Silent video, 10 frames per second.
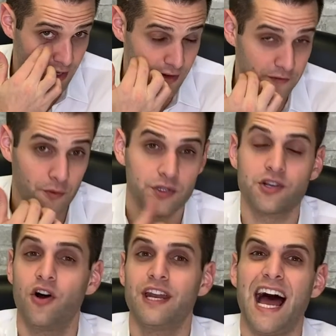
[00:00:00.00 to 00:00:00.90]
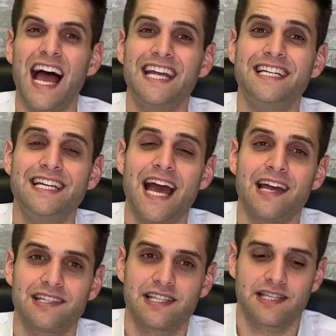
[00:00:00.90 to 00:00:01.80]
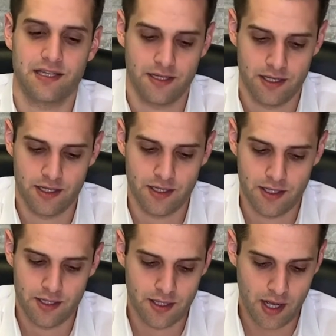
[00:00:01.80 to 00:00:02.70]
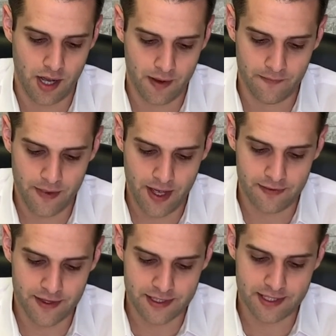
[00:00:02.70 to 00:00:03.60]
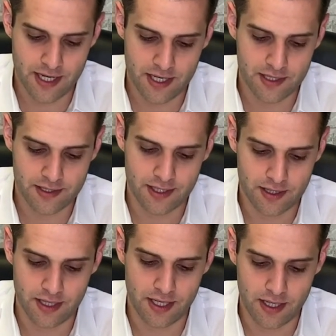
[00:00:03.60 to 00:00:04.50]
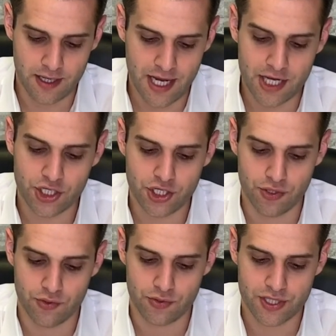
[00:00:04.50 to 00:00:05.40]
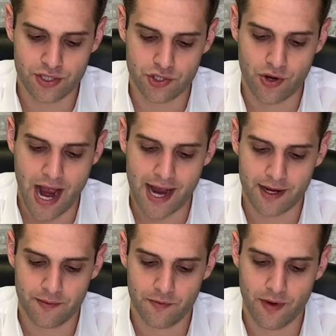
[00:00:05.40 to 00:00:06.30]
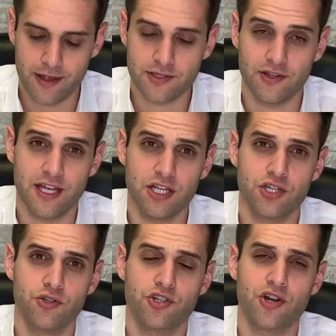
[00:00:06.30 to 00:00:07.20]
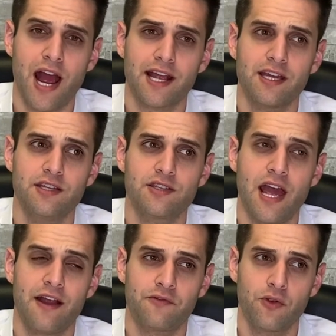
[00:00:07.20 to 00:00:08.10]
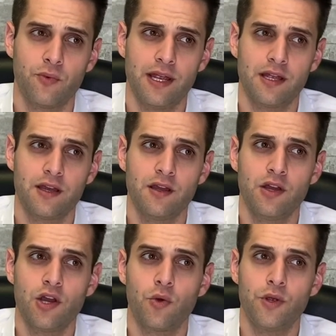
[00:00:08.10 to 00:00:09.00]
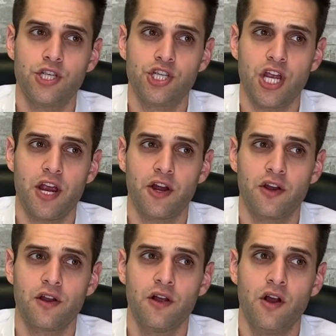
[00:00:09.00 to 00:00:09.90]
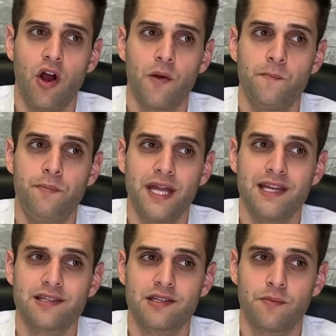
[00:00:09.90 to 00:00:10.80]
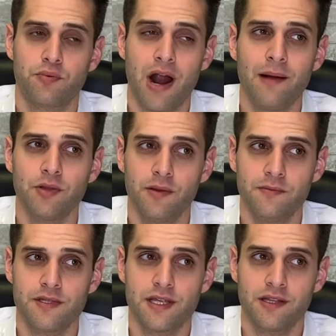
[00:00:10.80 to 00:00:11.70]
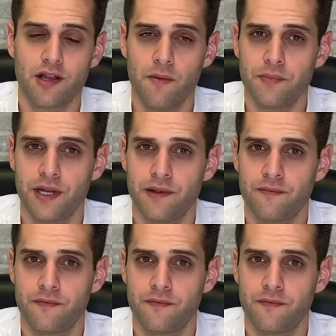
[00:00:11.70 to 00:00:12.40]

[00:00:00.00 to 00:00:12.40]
for what's called I D S. Um, and this is the issues track, right? So the issues track is every week we share our biggest problems in the company,